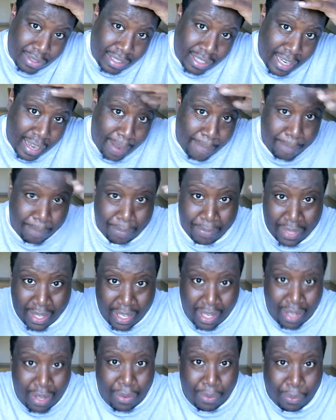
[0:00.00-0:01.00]
on top,
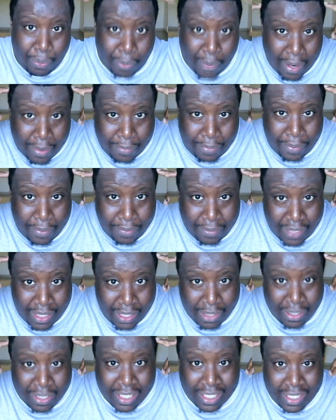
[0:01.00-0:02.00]

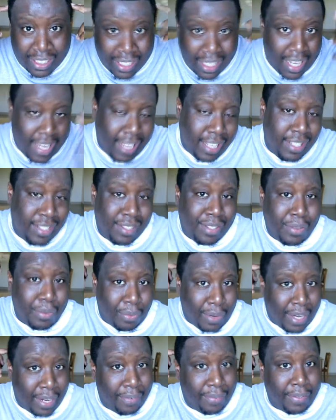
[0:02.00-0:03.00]
150 on the sides,
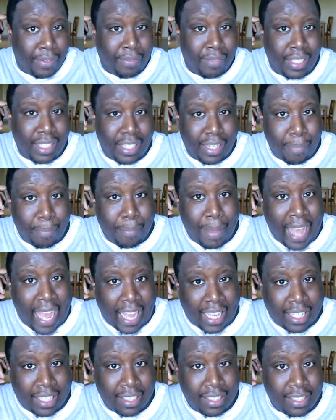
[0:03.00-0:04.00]
150 in the
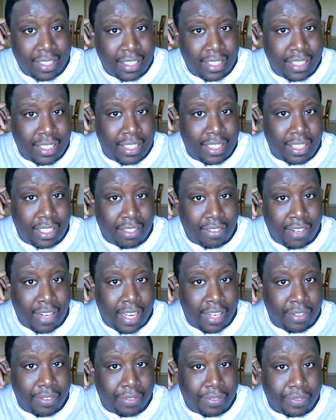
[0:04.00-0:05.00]
back. All
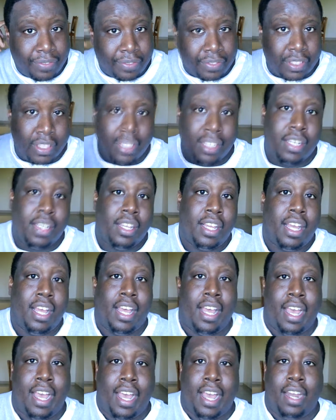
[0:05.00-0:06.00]
right,
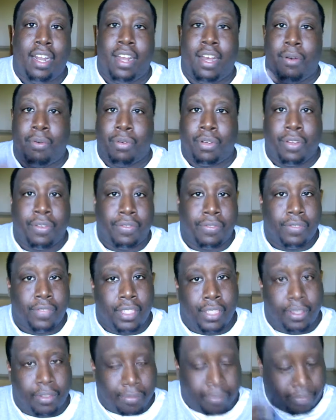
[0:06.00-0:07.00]
and we'll go from
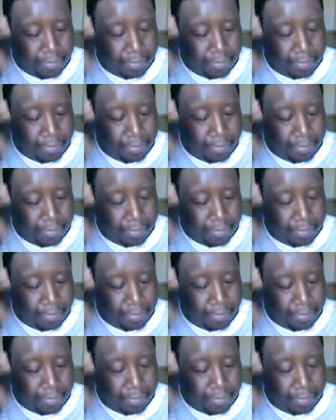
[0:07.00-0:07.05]
there.